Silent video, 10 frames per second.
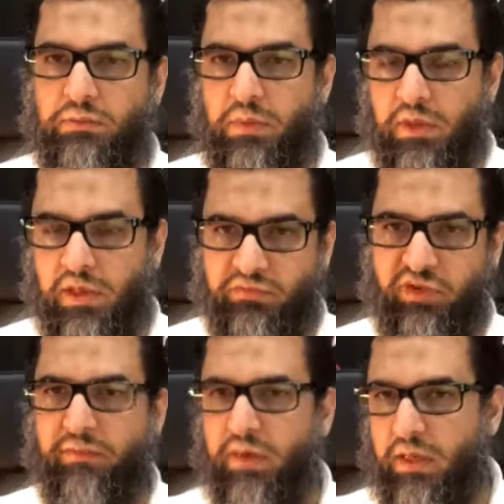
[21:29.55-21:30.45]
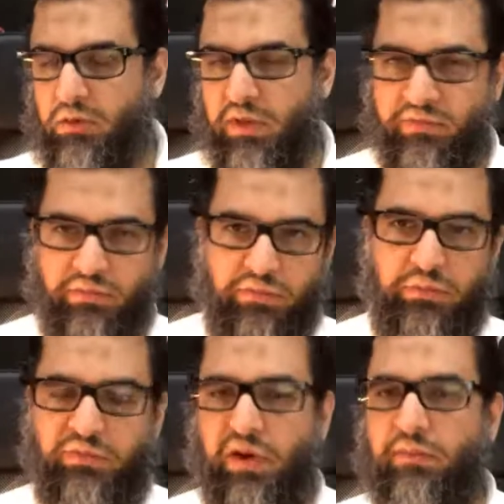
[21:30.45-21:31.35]
he's
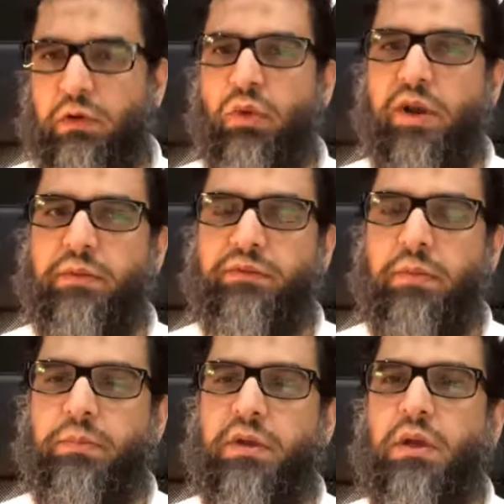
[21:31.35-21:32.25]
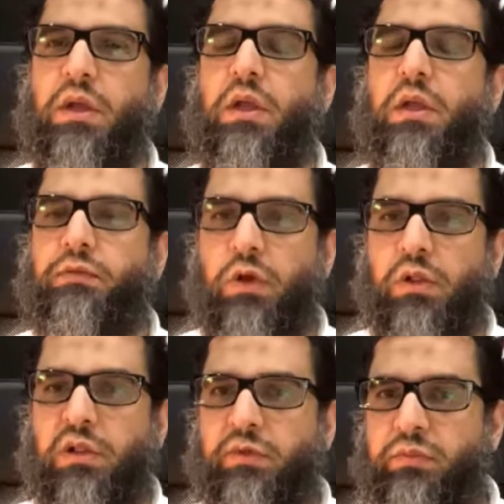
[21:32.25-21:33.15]
traveled quite a fair bit, for all
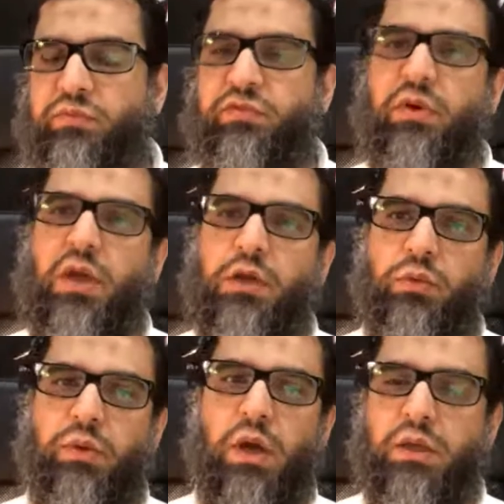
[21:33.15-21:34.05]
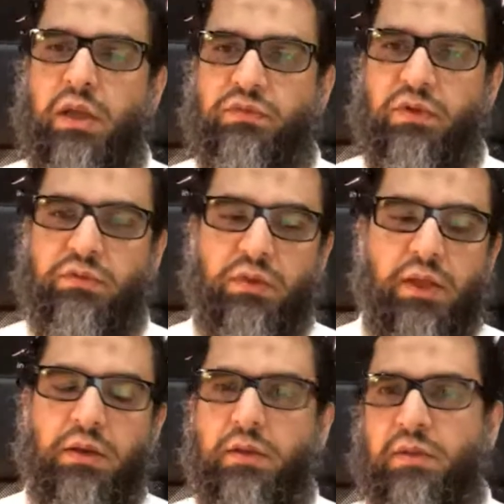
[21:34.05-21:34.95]
the way from Syria to Iraq, etc.
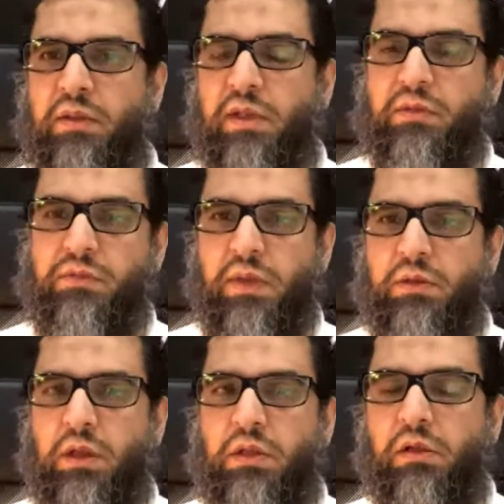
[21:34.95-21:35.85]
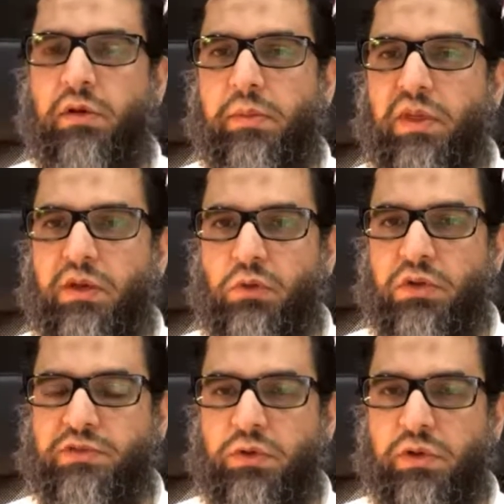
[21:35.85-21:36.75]
And he in Arabia
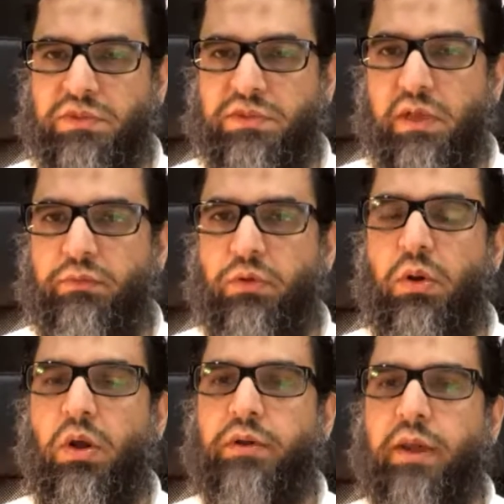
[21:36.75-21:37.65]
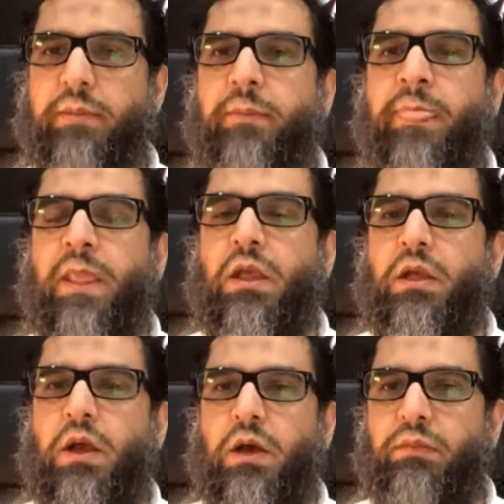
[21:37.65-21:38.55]
also, he was there for a long time.
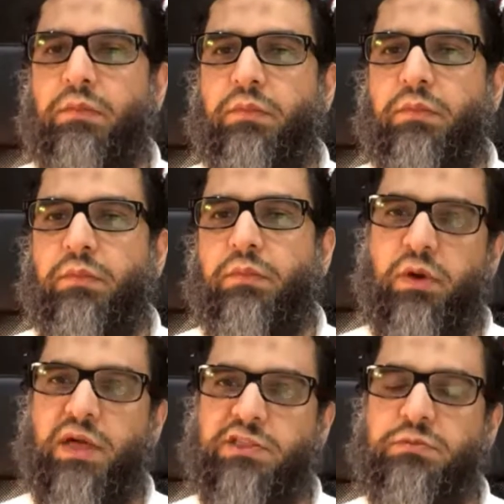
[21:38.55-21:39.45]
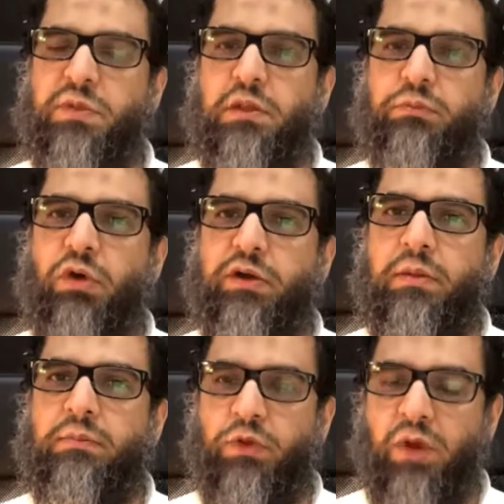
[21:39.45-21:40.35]
When he came for Hajj, his mother
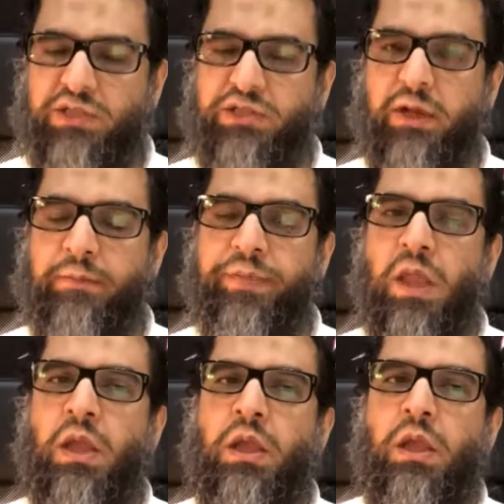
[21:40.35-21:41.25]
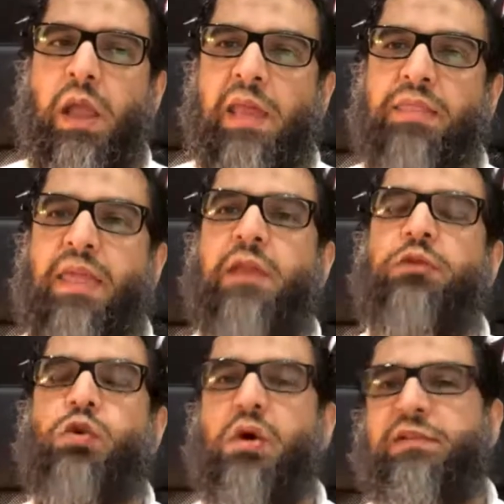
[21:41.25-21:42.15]
brought him for Hajj here. And
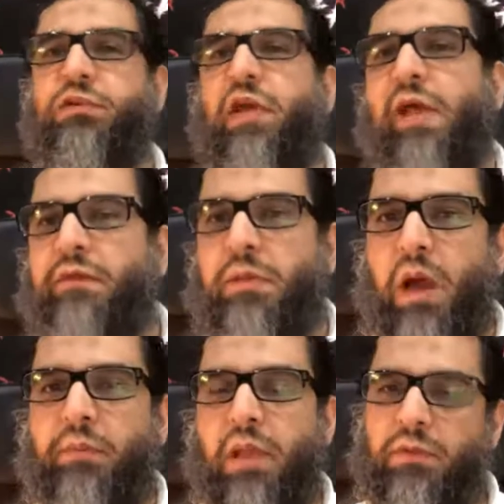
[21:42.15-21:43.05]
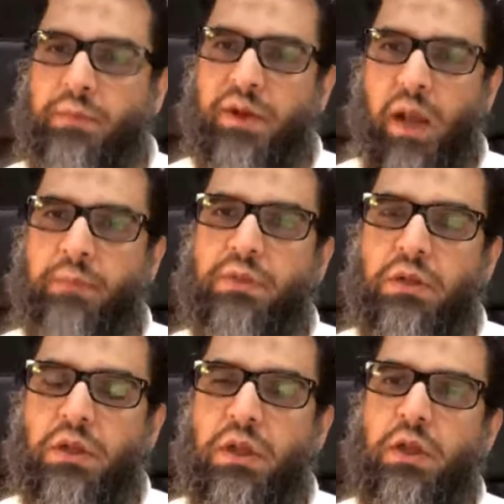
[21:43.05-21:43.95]
then you also have Imam Ahmad bin
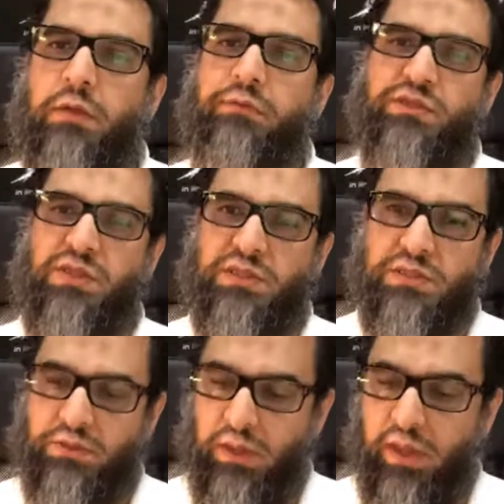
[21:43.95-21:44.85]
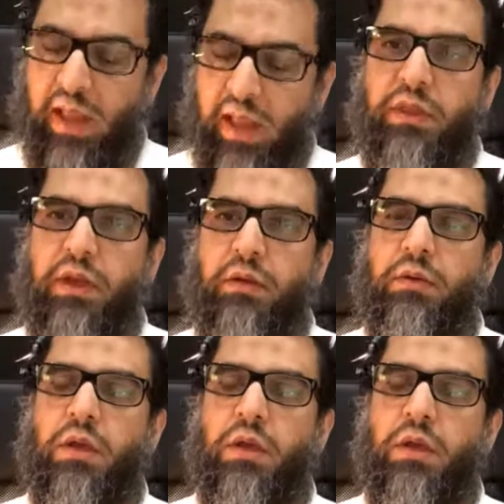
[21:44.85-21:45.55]
Hanbal, which is again there.